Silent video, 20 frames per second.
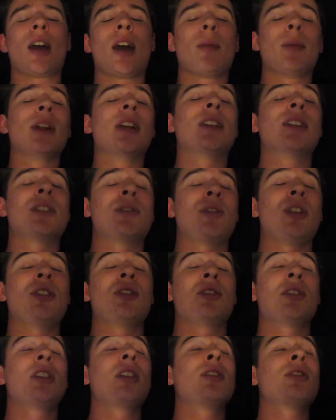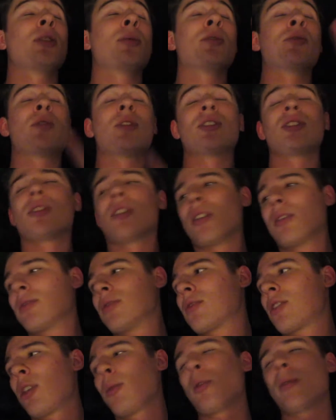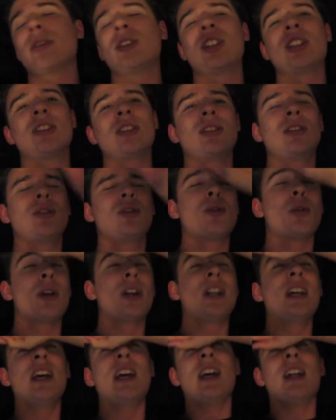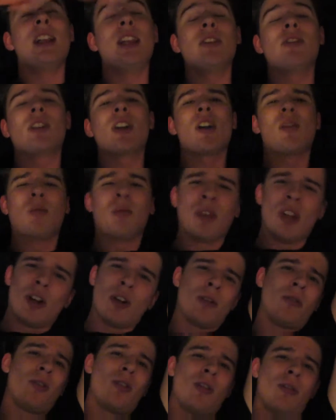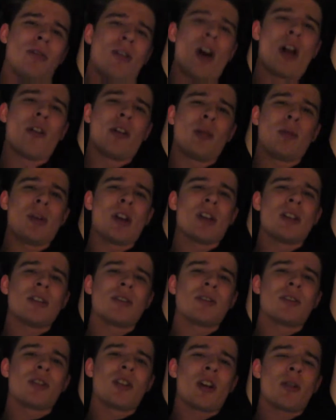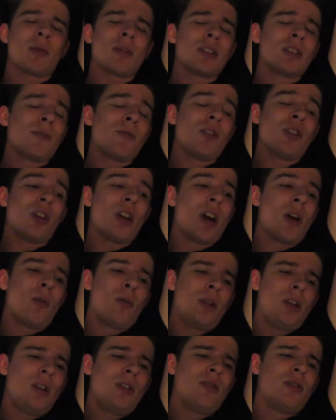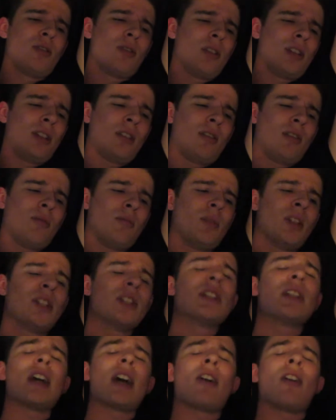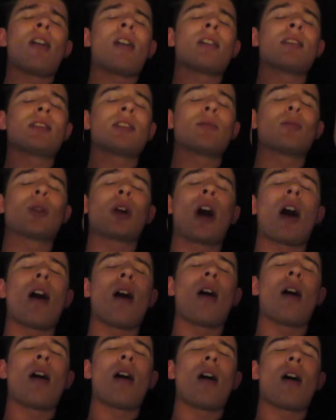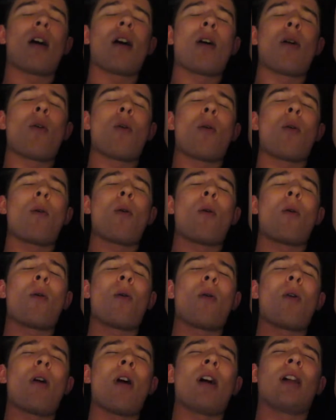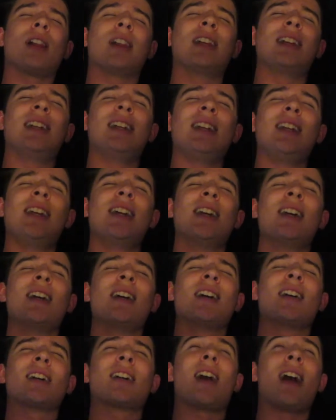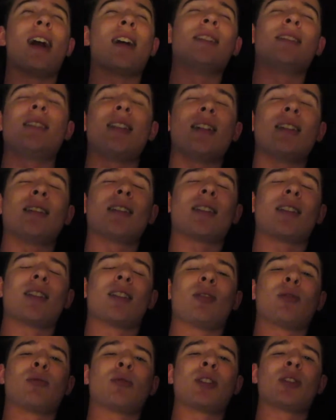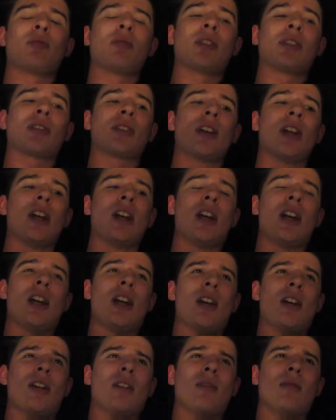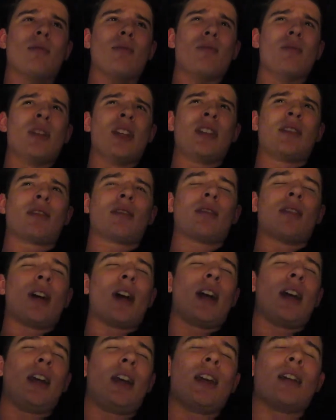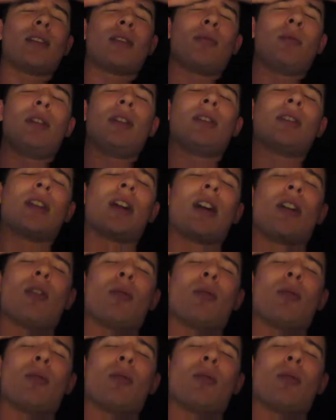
I'm gonna end this video, so thank you so much for watching. Comment, subscribe, hope you guys enjoyed. Leave a comment below if you're following me on Instagram, because if you're not, what are you doing? You're missing out on some quality content. I almost missed, missed, I can't speak today.